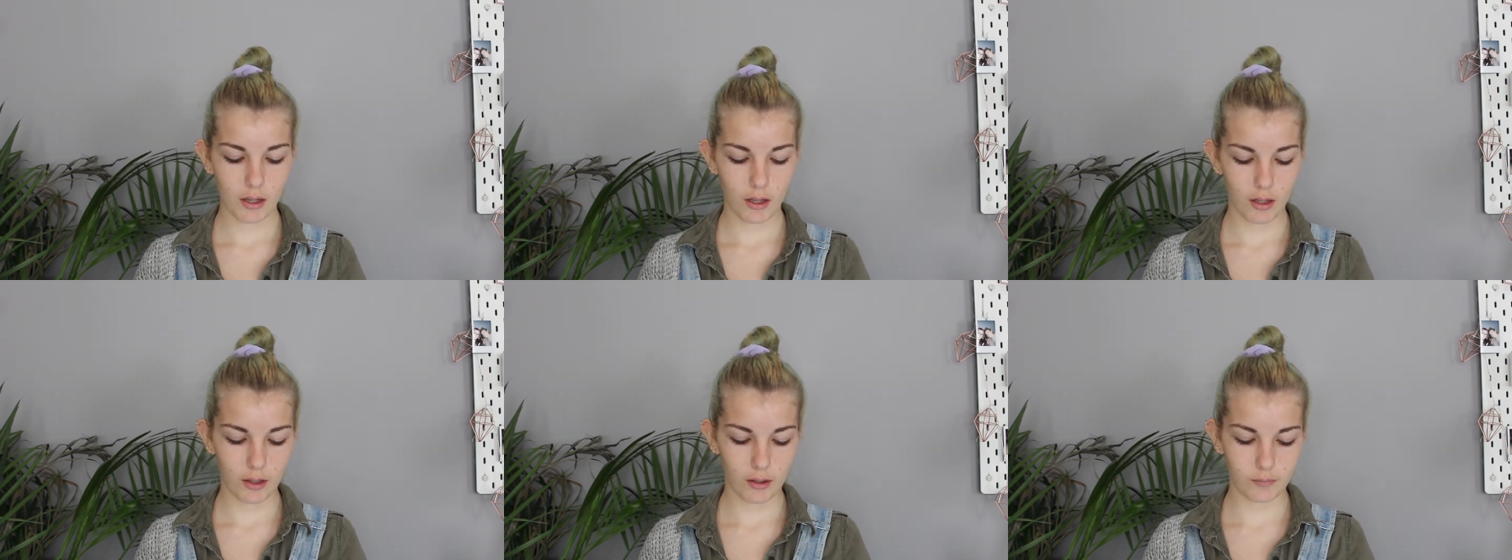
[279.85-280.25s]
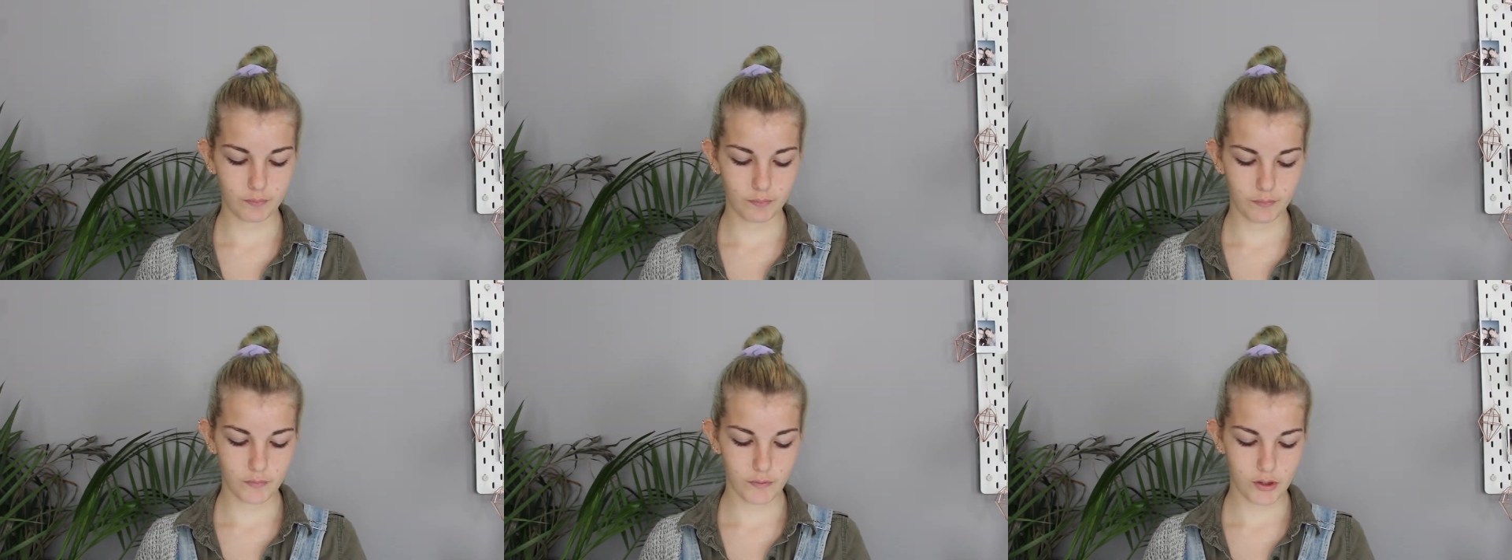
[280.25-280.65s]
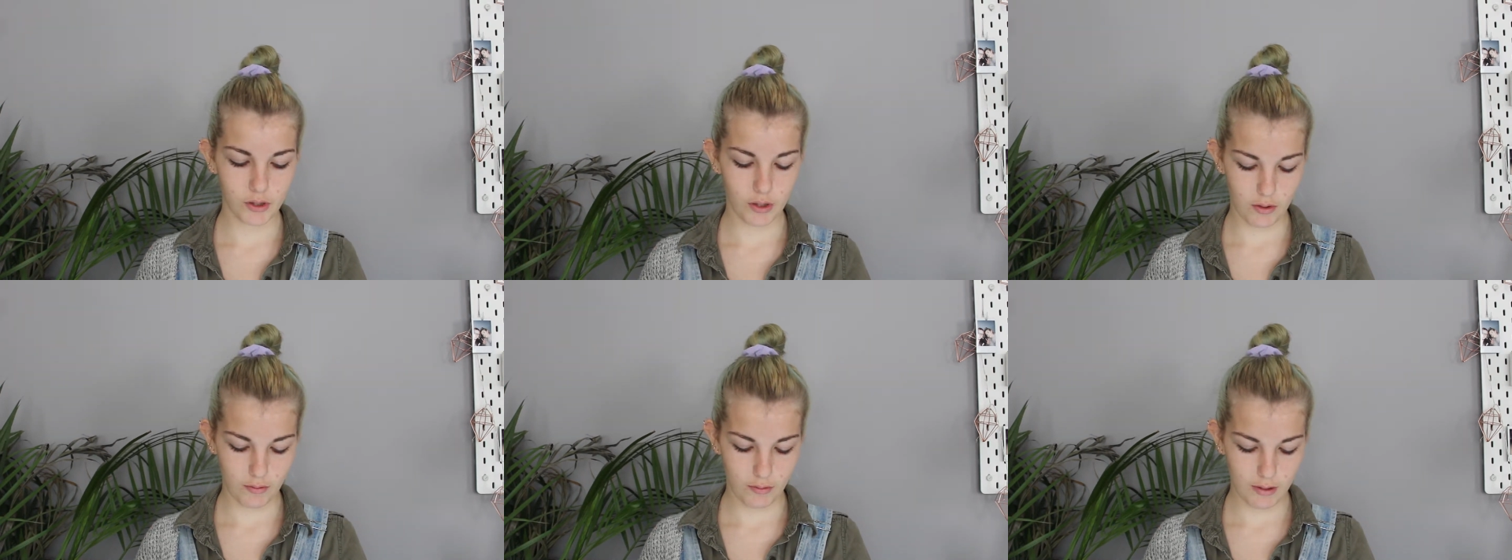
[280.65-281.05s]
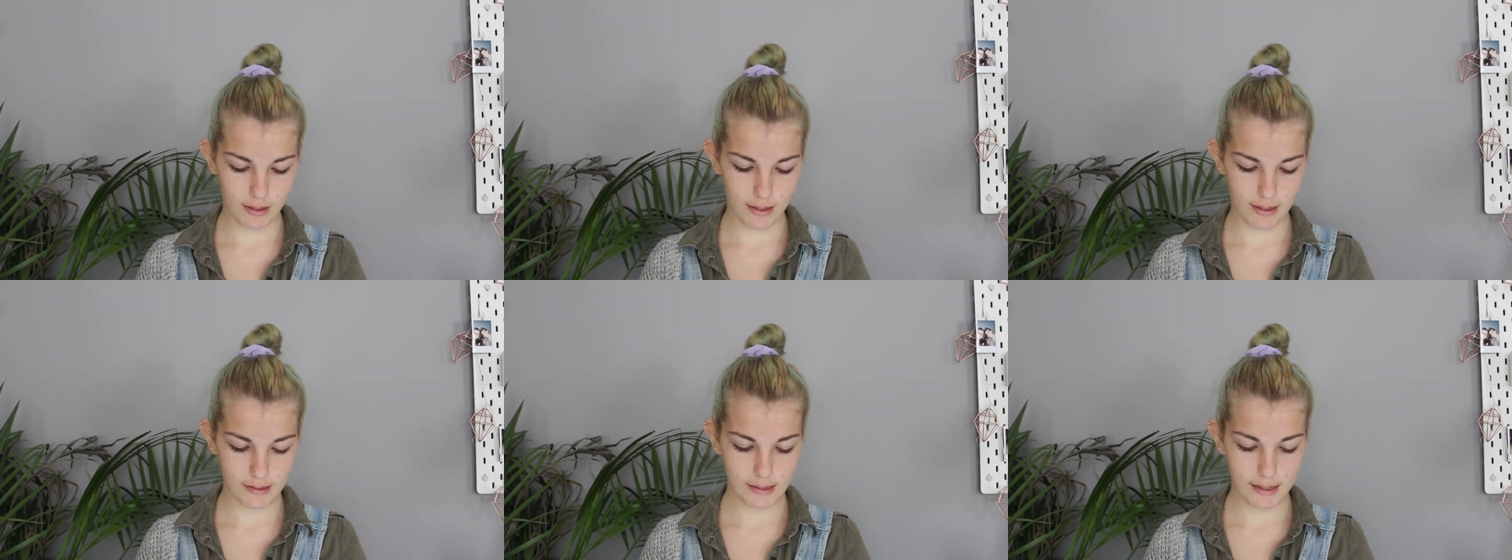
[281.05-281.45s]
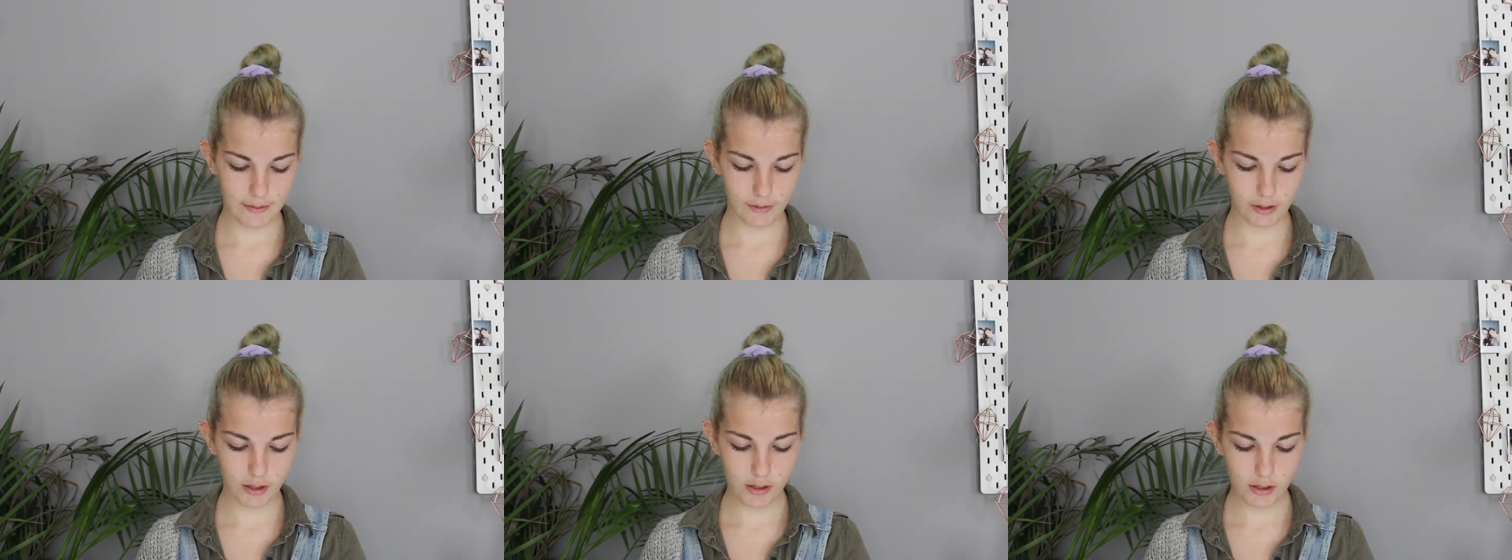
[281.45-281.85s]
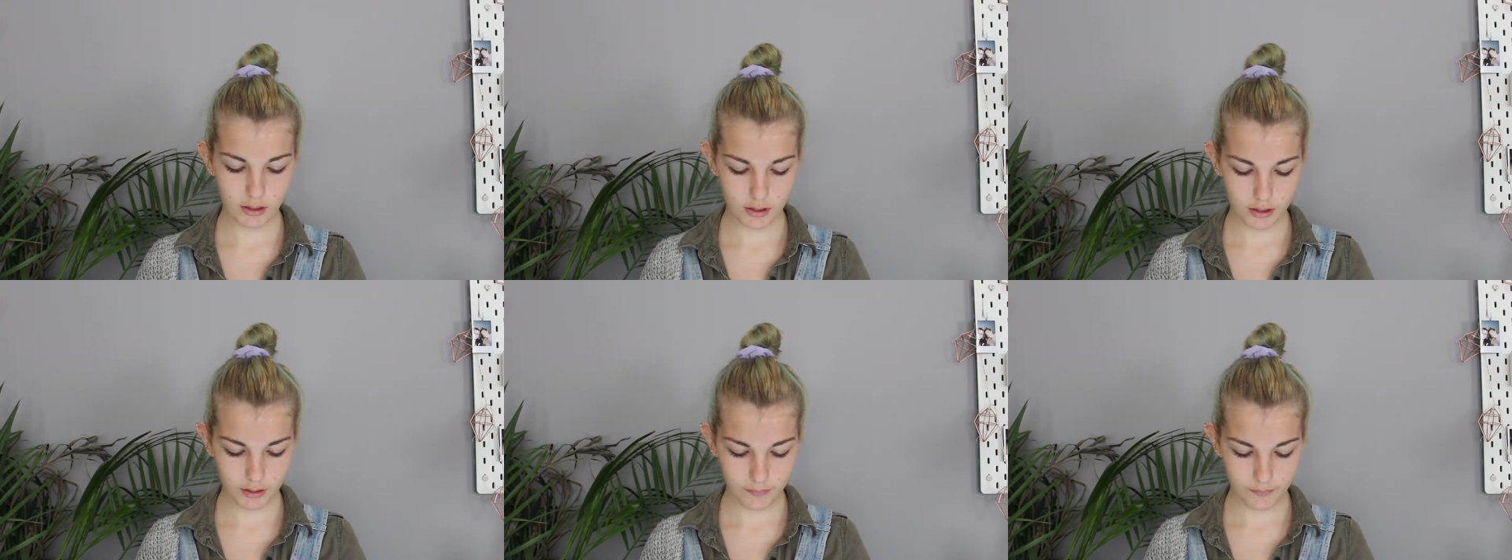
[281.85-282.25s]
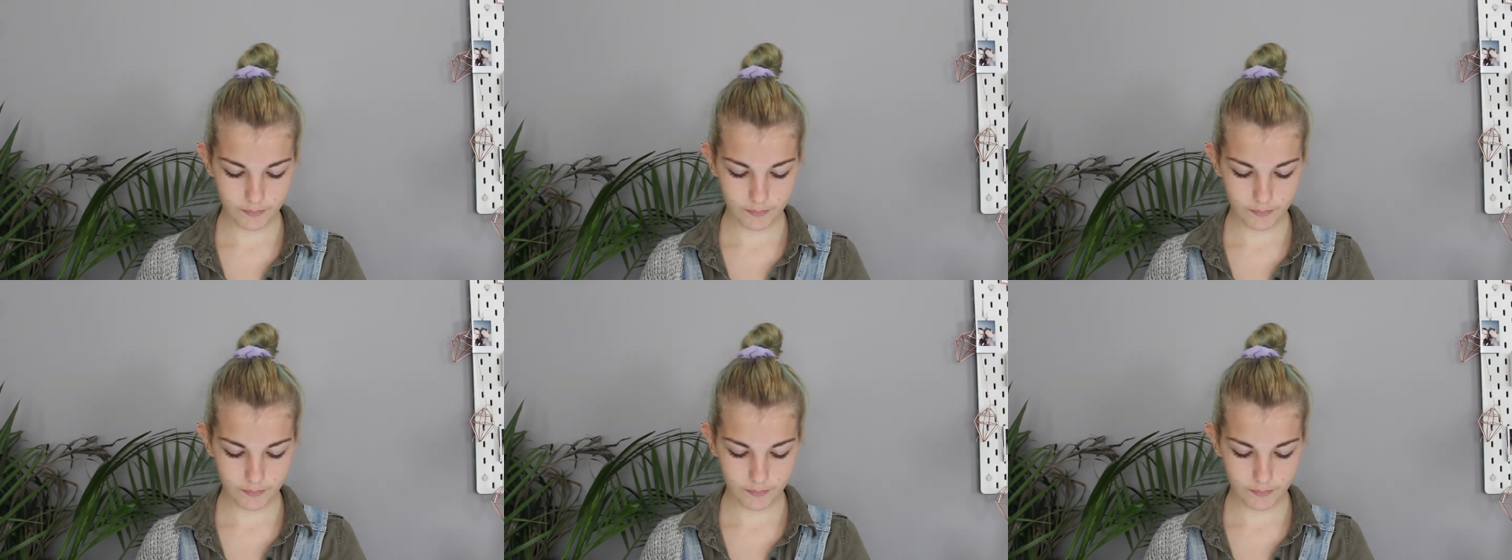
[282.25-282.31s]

So let's have a look.